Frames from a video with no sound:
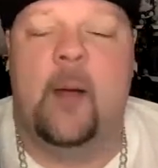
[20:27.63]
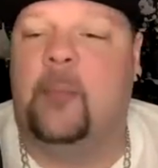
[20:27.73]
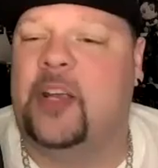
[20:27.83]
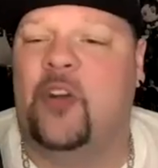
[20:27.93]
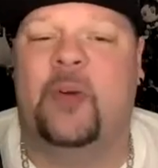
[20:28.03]

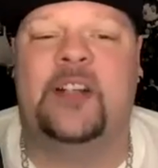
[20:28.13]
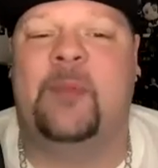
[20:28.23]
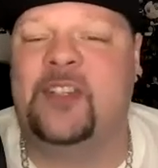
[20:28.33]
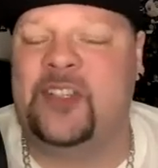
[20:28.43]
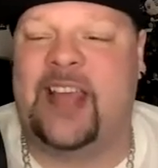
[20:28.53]
But you know what? As
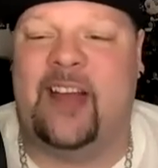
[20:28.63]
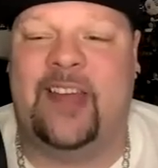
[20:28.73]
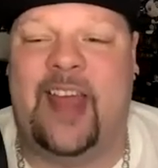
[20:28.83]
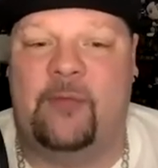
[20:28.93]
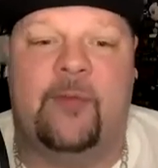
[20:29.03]
much as
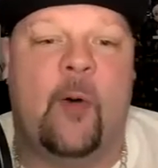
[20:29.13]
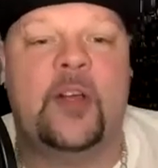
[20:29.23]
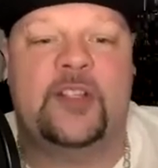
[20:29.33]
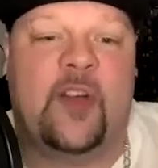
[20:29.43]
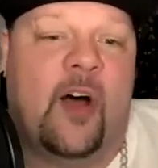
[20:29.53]
Callihan
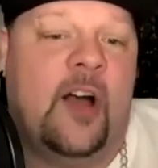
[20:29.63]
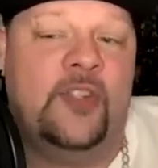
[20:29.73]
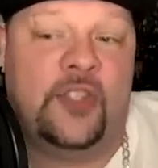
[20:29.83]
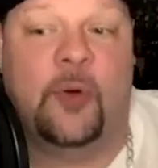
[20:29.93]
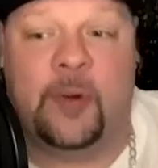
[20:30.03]
focused on
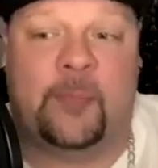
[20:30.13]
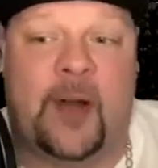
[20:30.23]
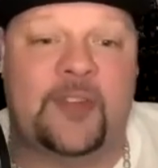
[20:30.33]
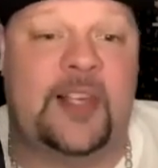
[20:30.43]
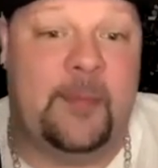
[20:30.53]
Joe
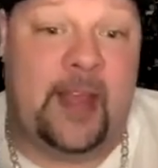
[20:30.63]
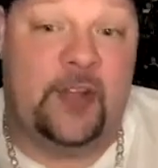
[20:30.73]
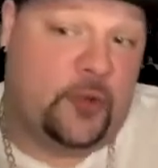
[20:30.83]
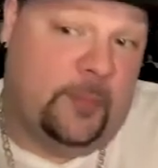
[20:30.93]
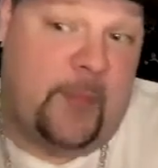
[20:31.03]
Dombrowski and making
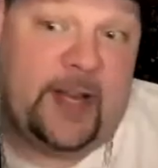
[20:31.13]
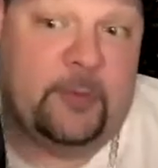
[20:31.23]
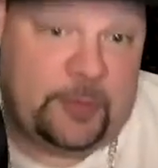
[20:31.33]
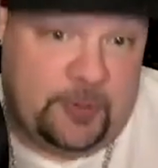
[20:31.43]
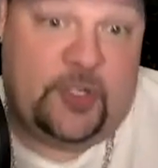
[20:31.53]
sure the mic
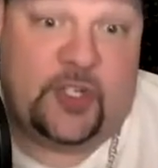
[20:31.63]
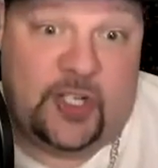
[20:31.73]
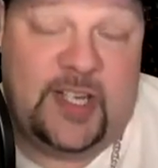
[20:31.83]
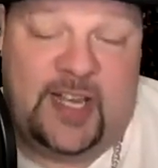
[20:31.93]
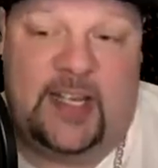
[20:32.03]
was
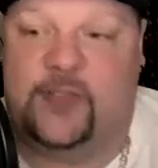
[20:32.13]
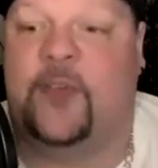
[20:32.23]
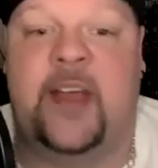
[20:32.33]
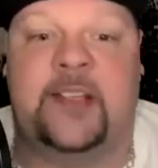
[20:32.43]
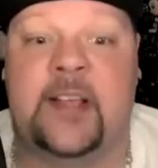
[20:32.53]
positioned in his
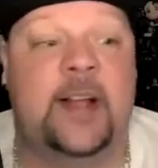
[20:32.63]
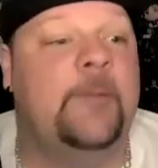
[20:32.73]
face,